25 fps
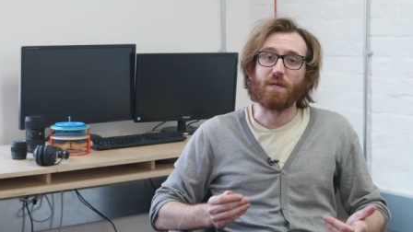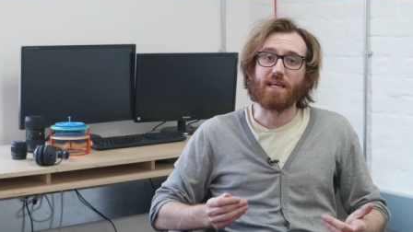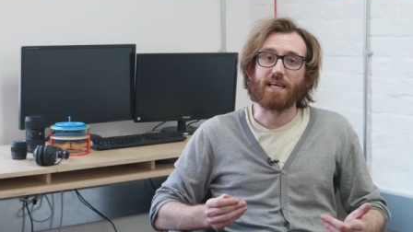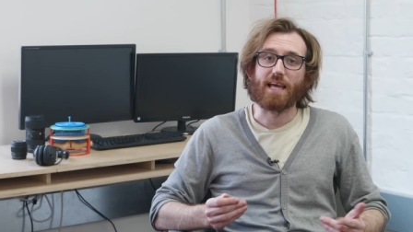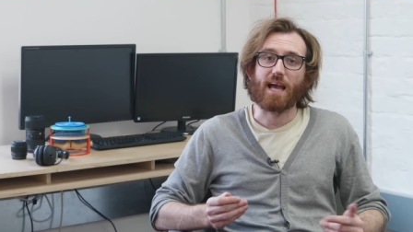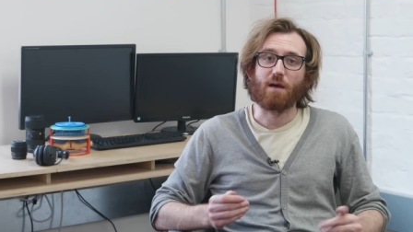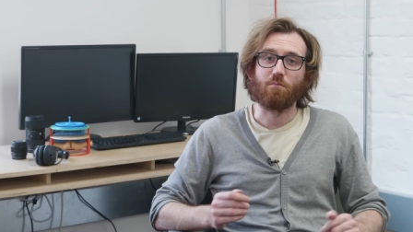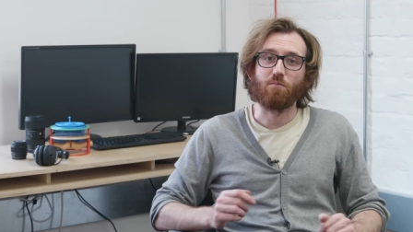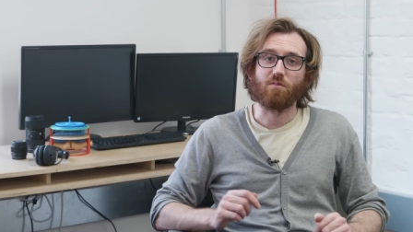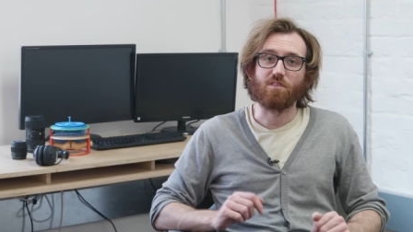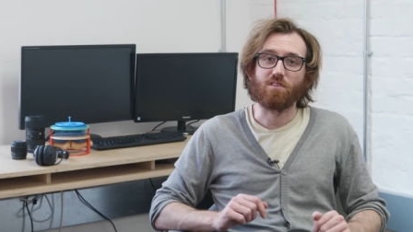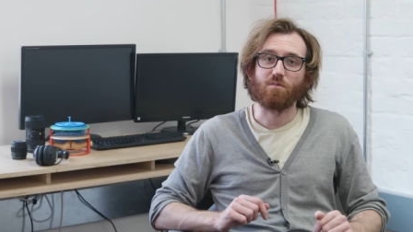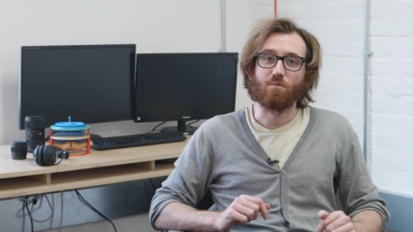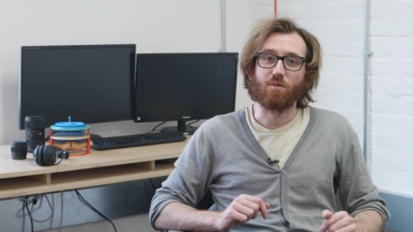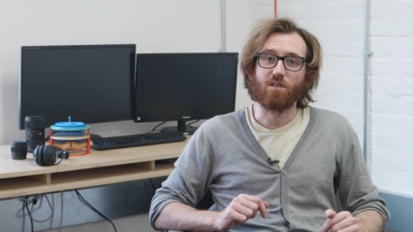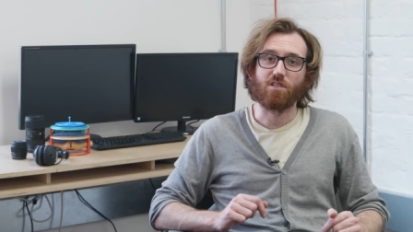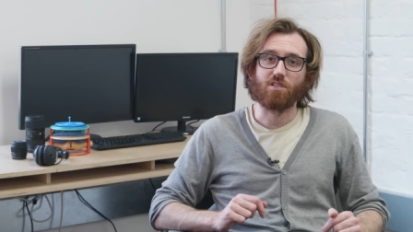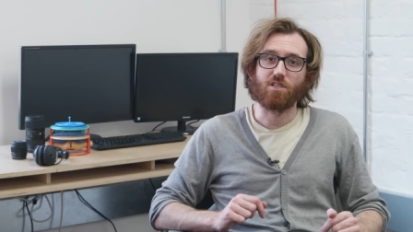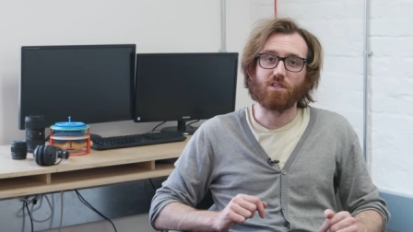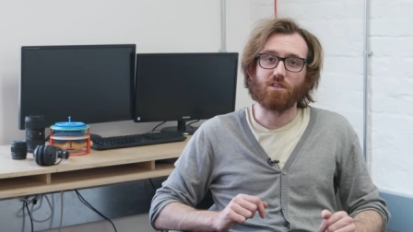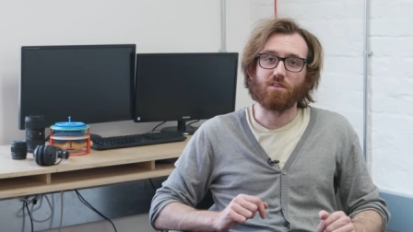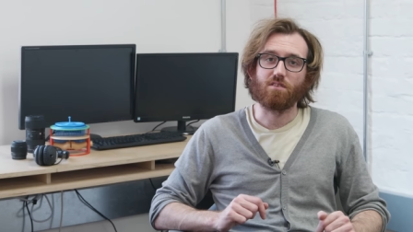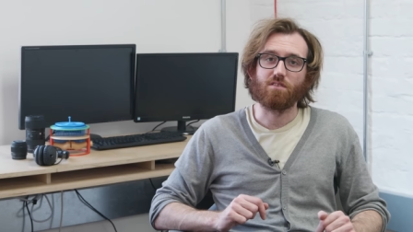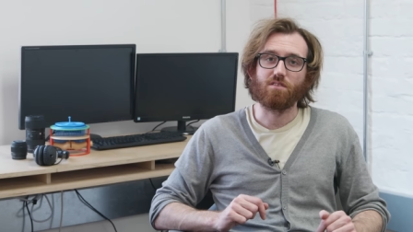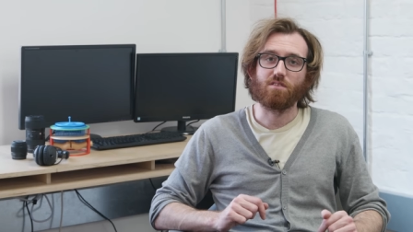B cameras in my
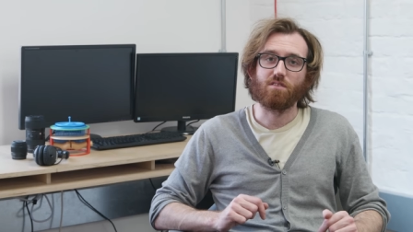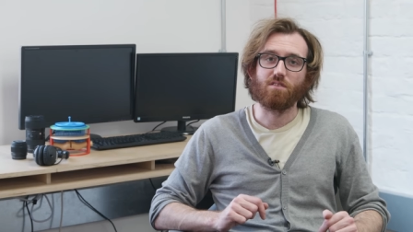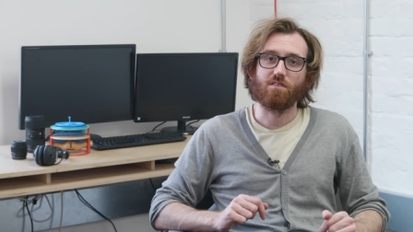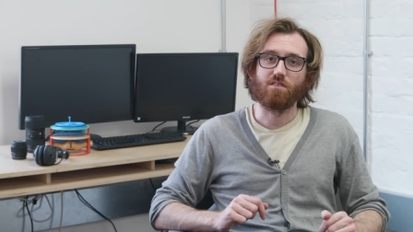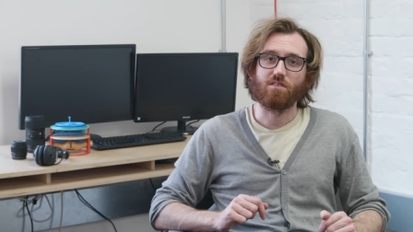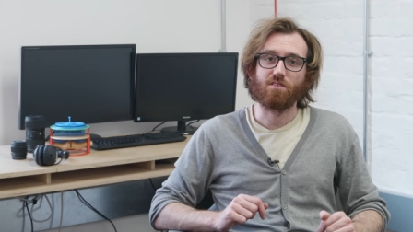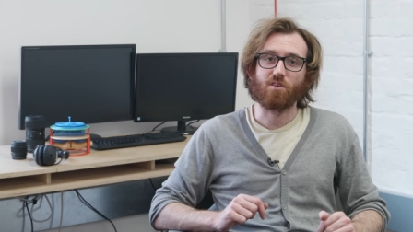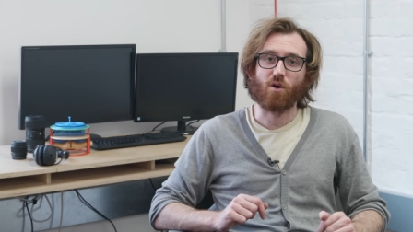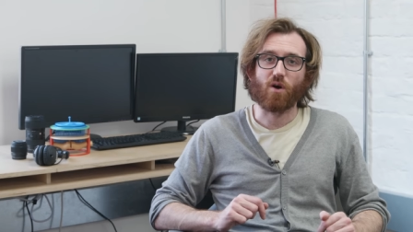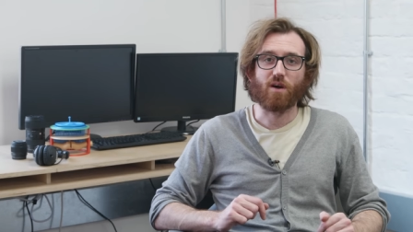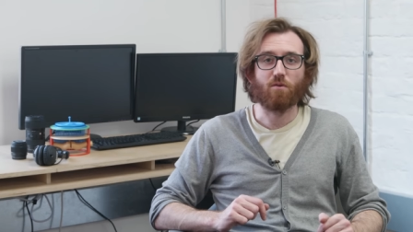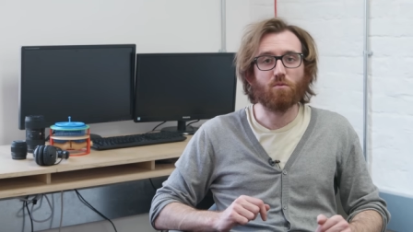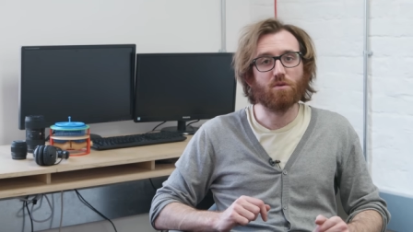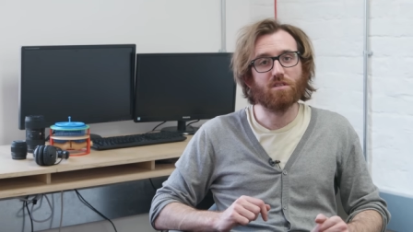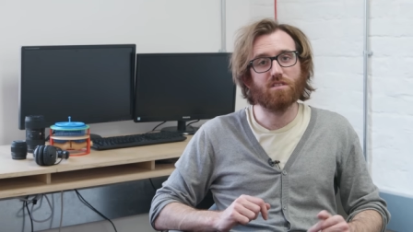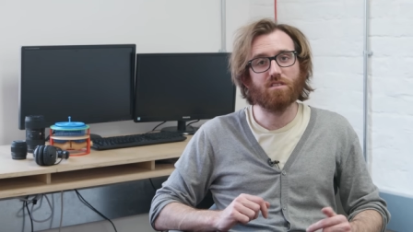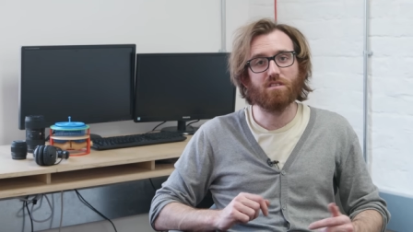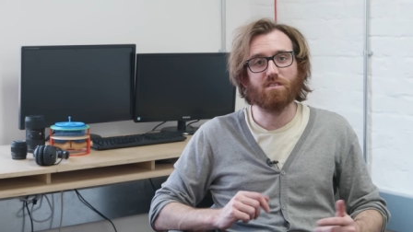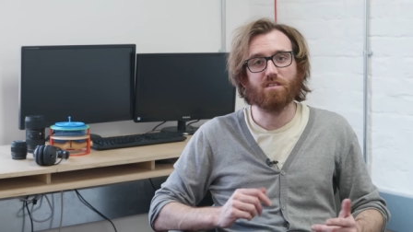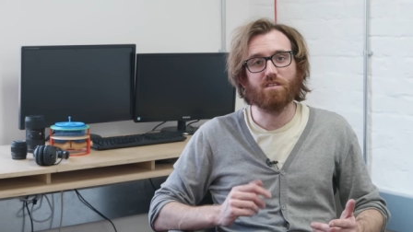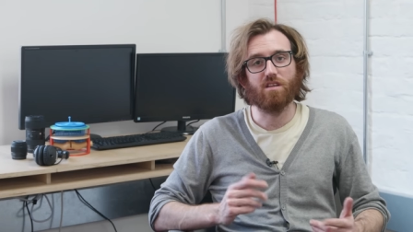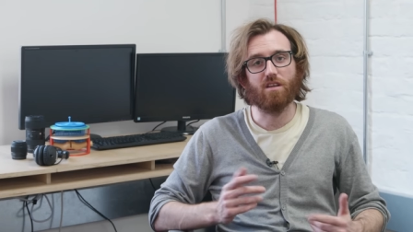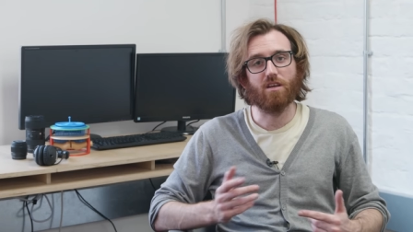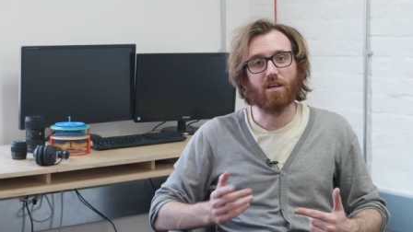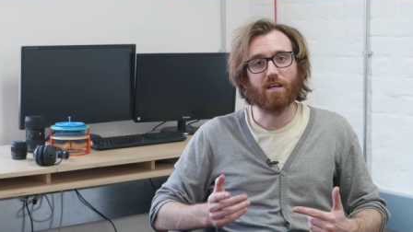shoots, so I
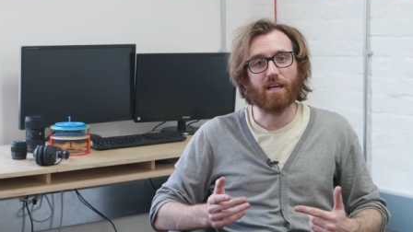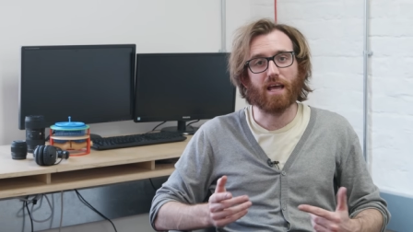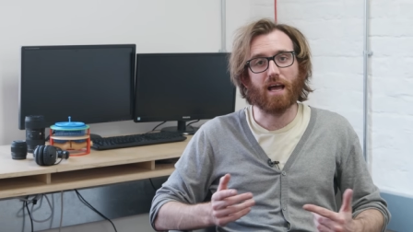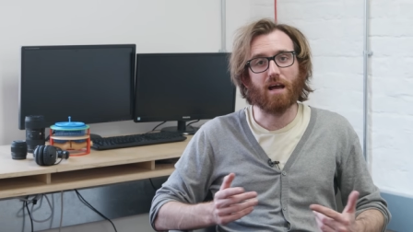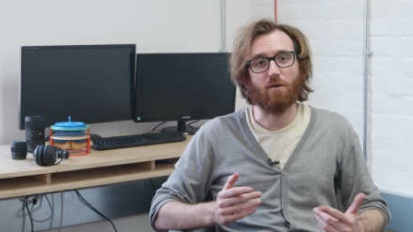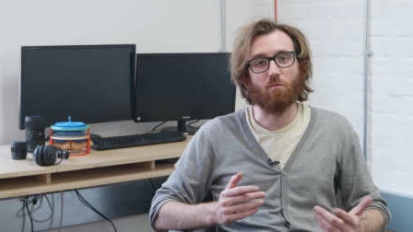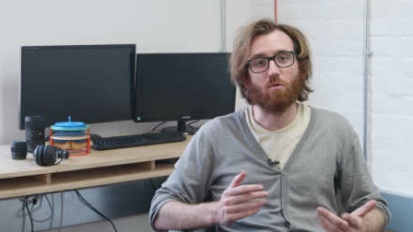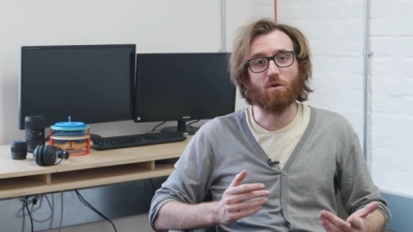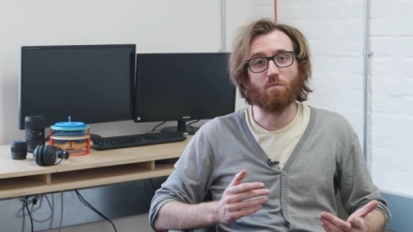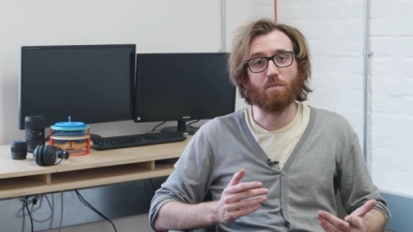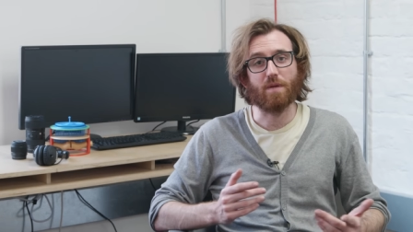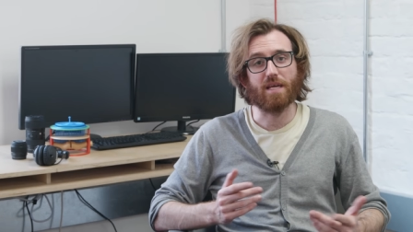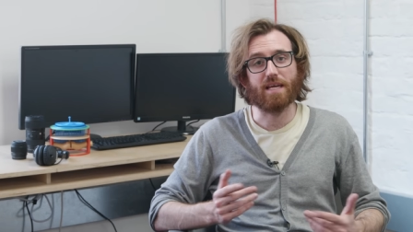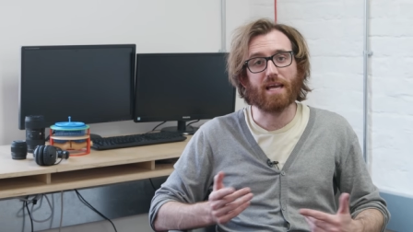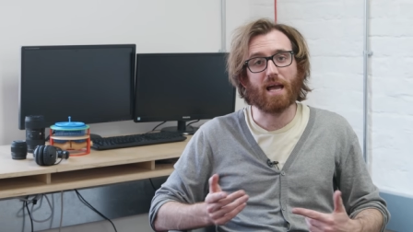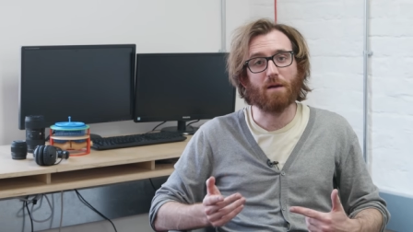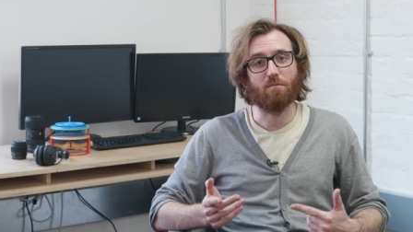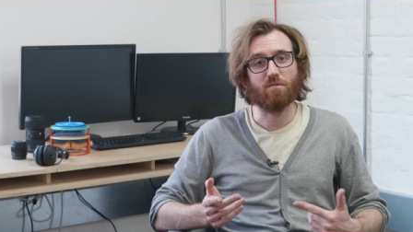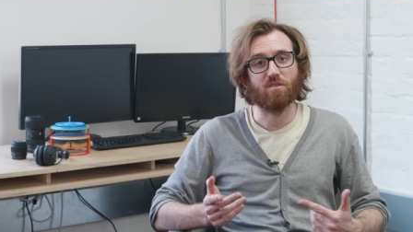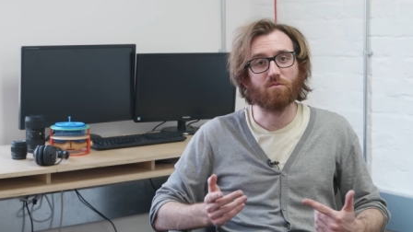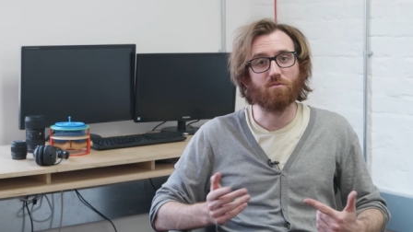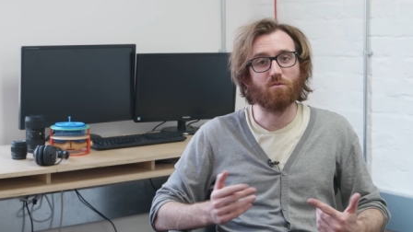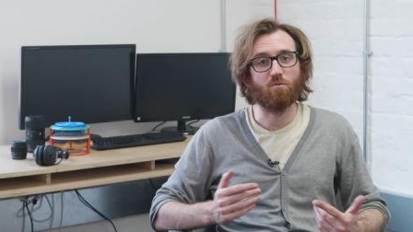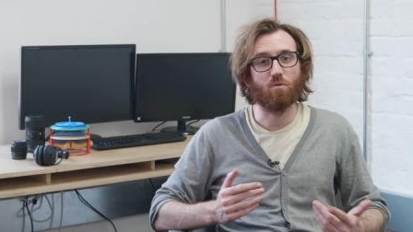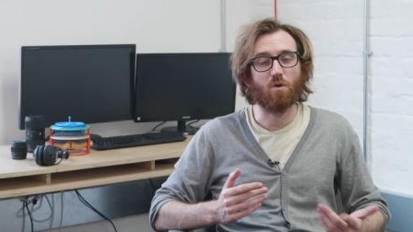wanted to look at what B
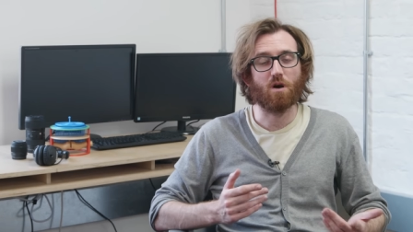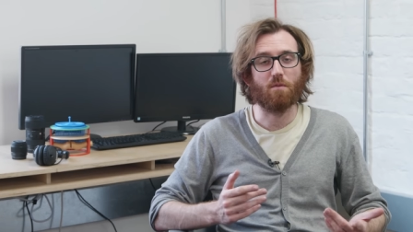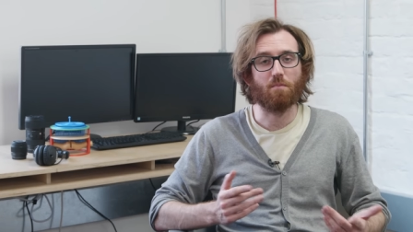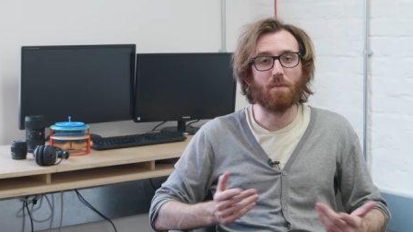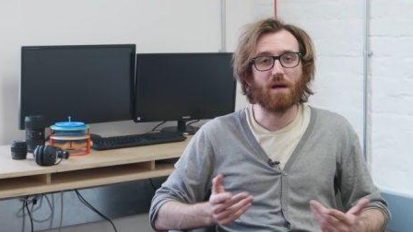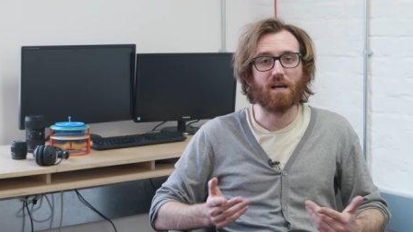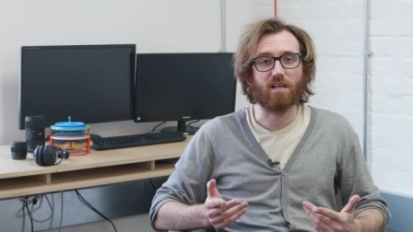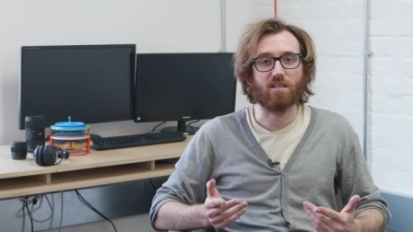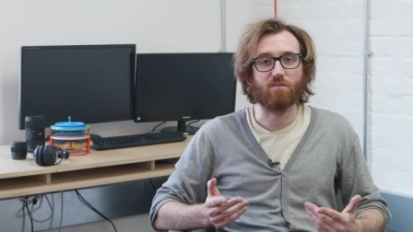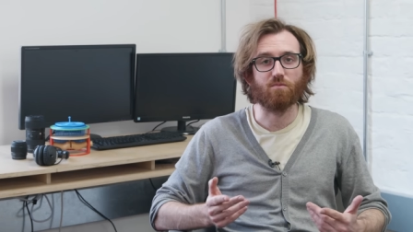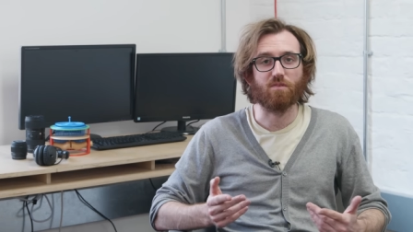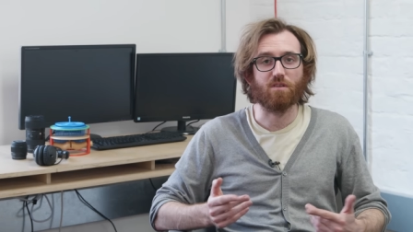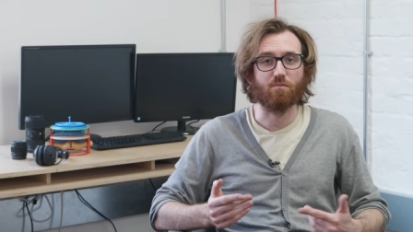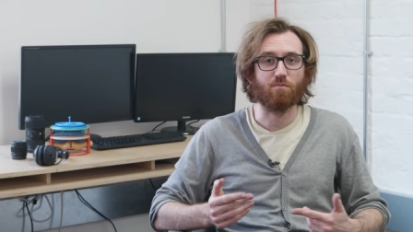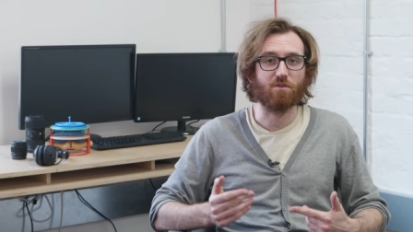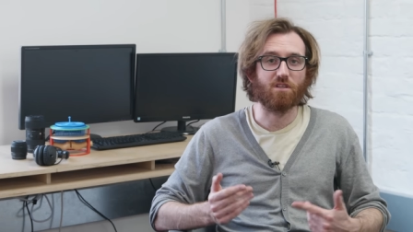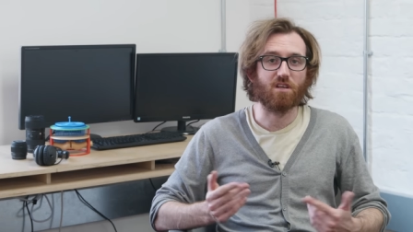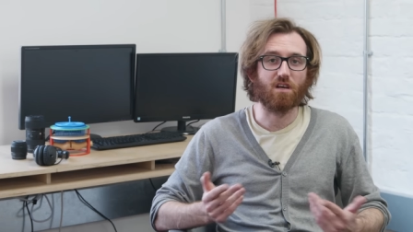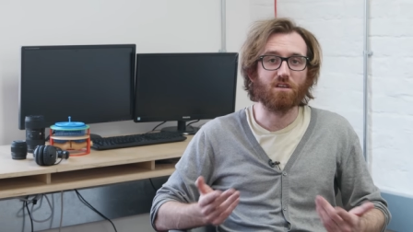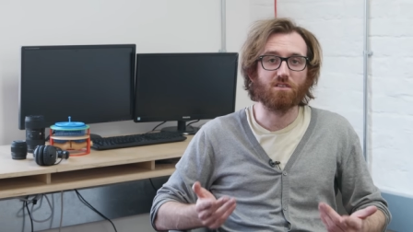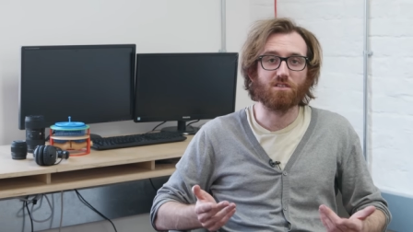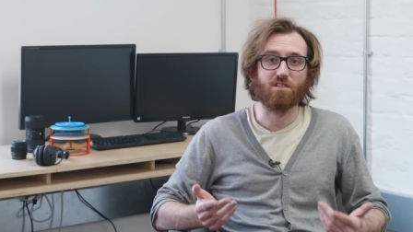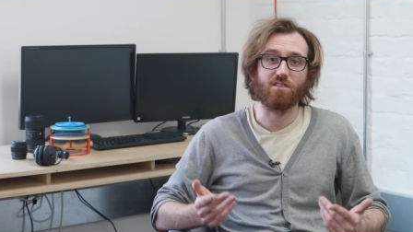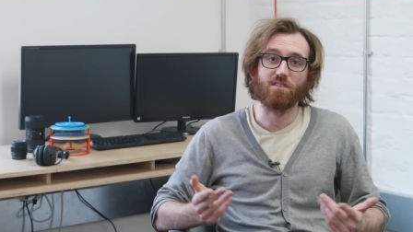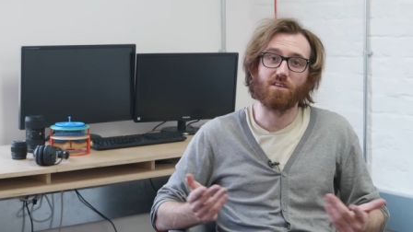cameras will work best with the
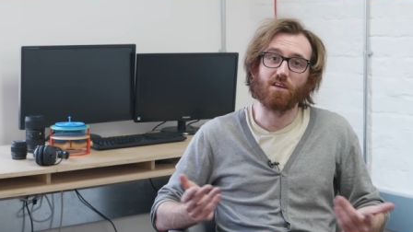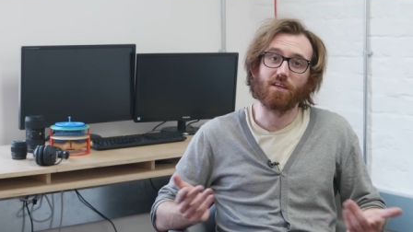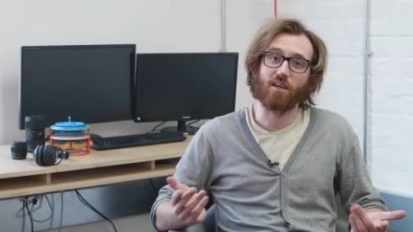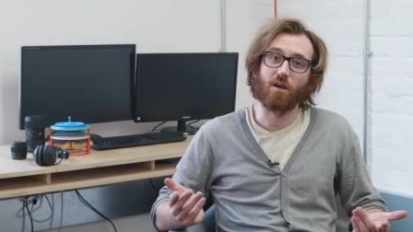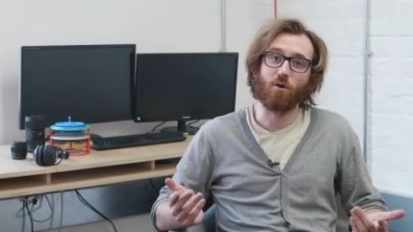productions I